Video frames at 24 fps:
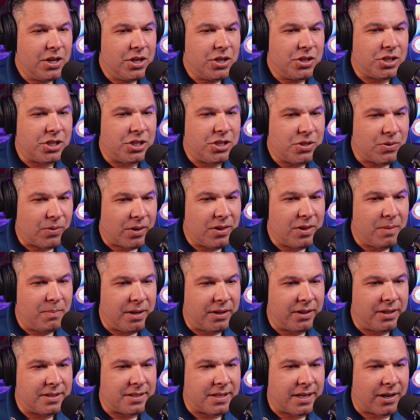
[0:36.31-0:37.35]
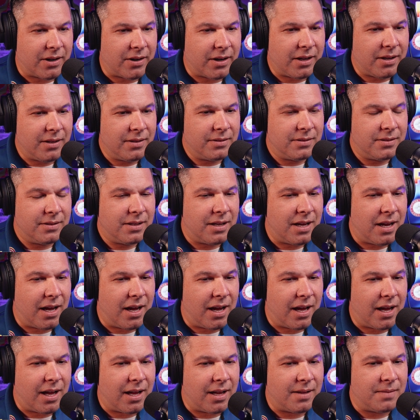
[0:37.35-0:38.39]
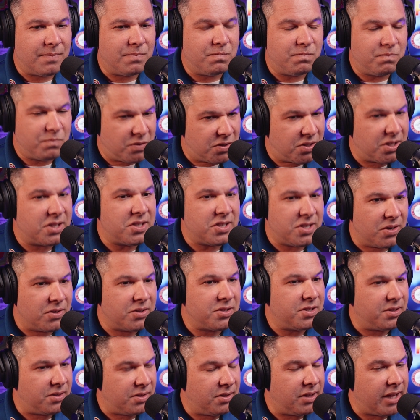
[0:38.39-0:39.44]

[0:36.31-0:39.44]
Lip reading: She joined the military 6 years